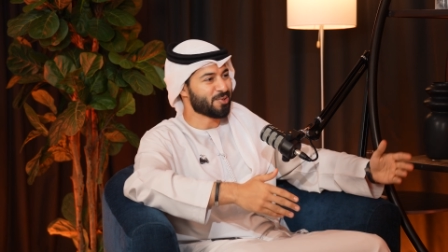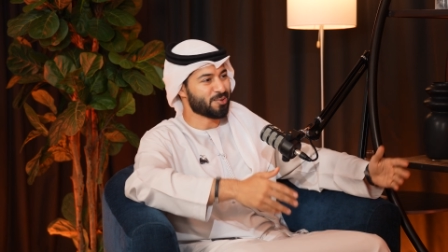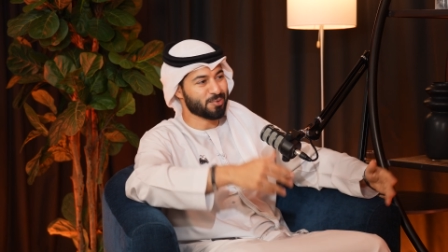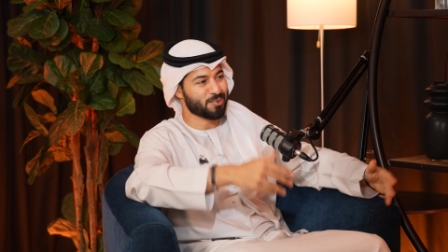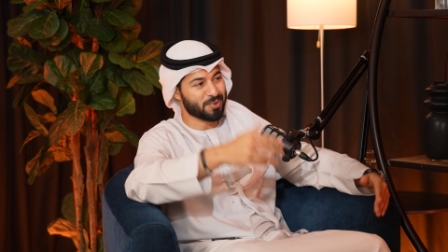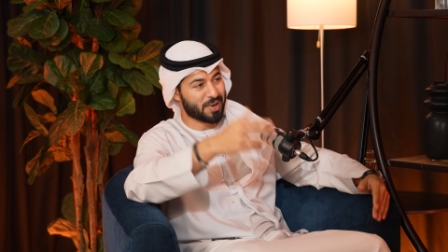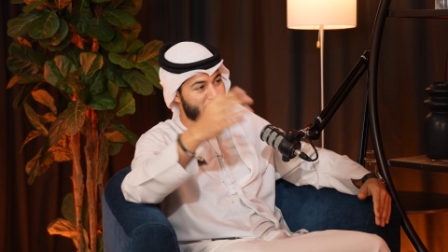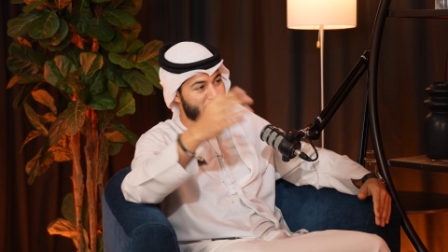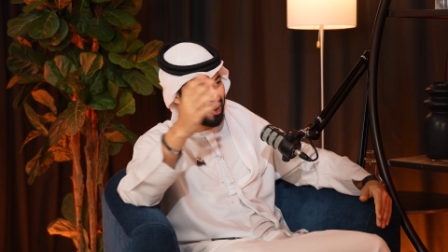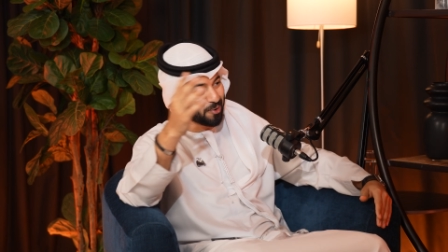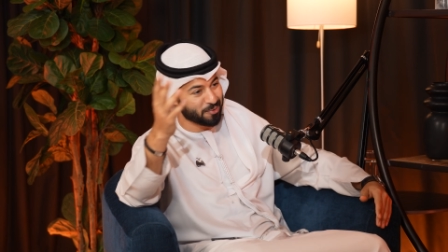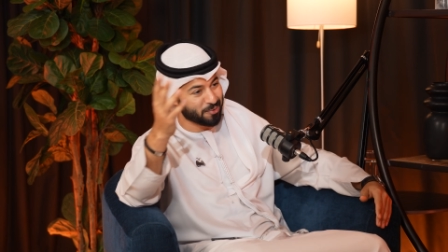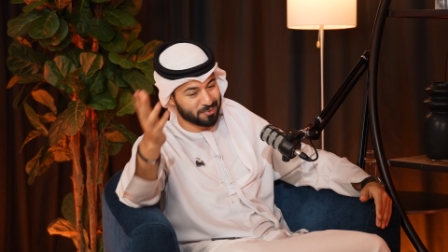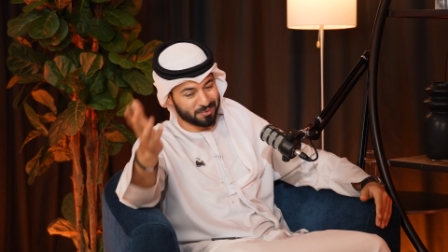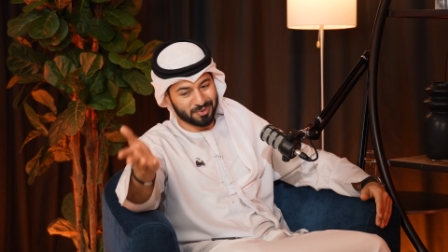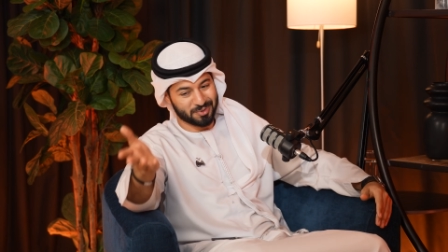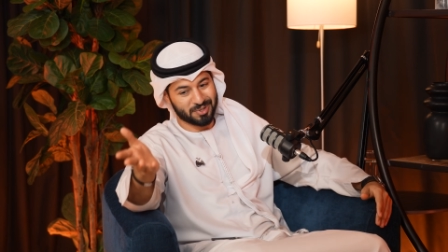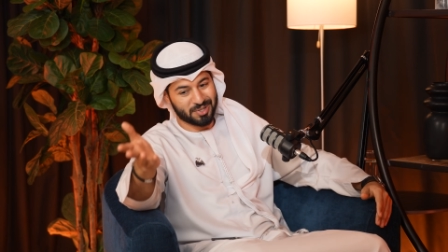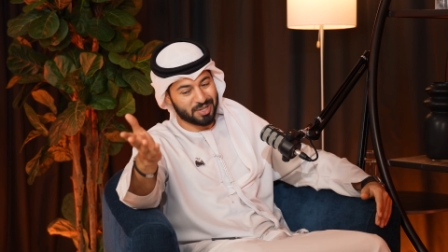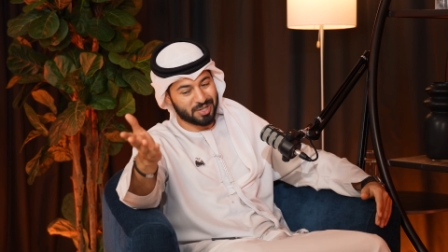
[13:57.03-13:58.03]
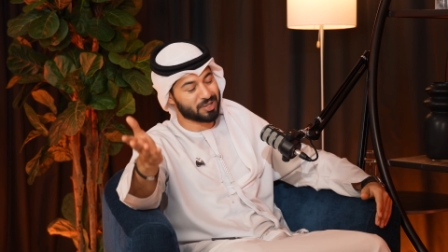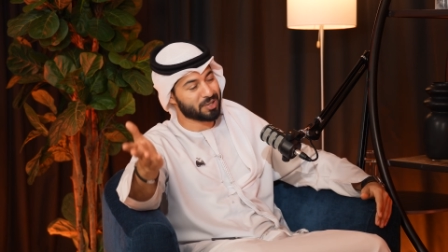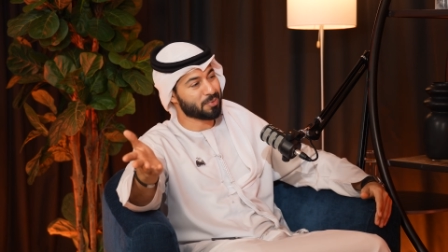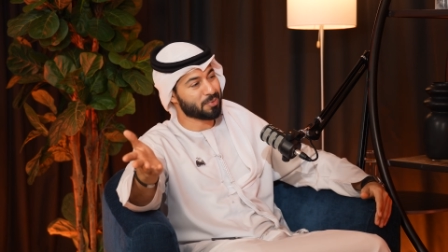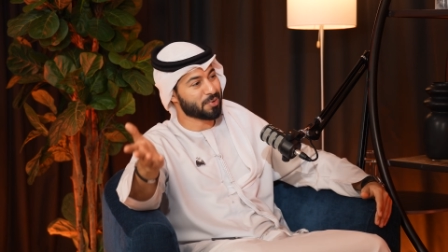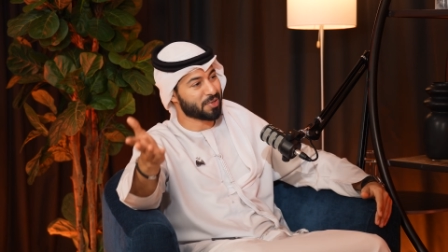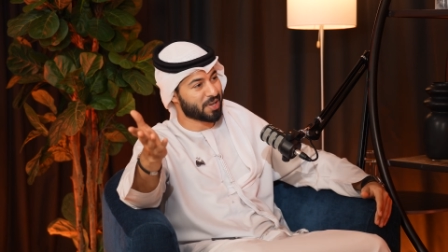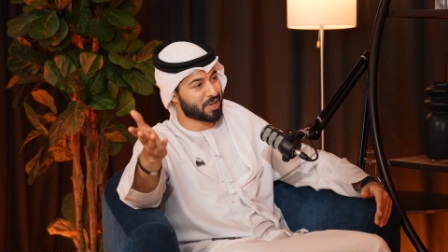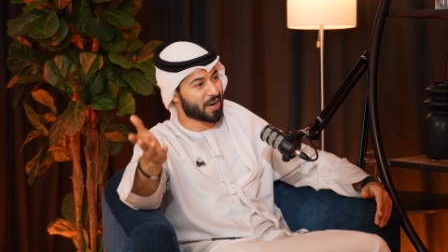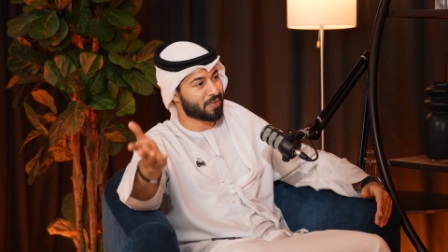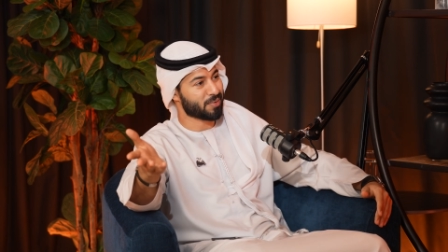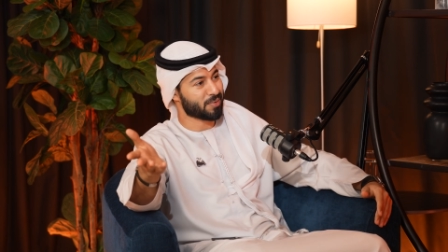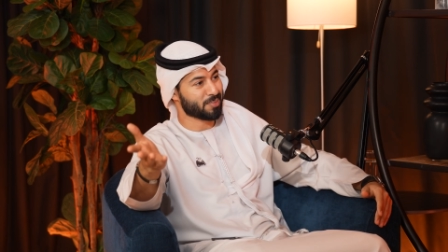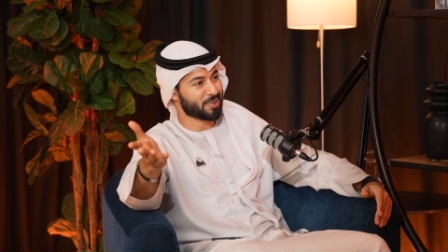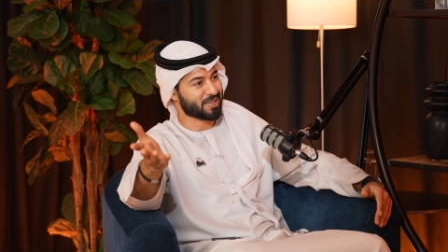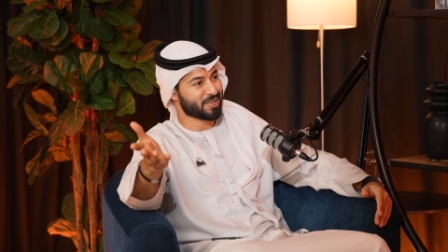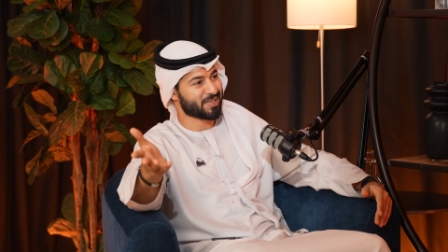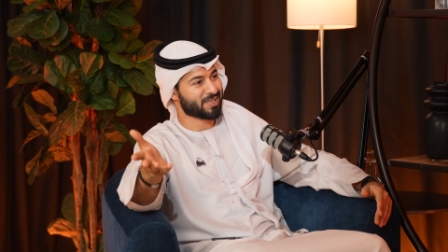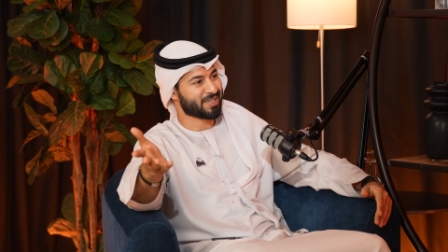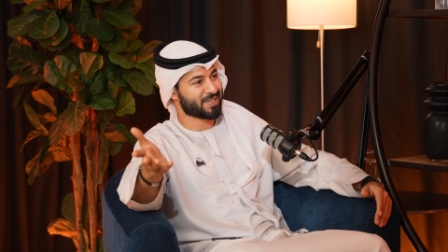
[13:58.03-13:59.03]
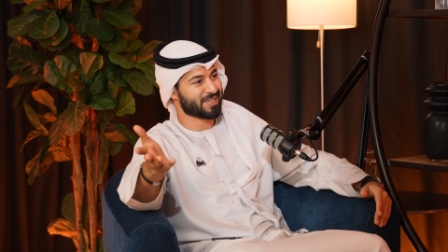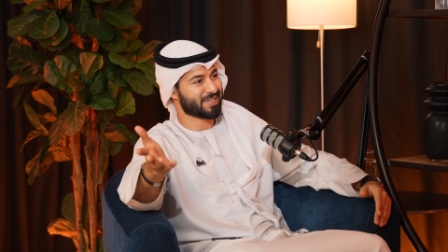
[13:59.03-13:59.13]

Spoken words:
to now dealing with governments?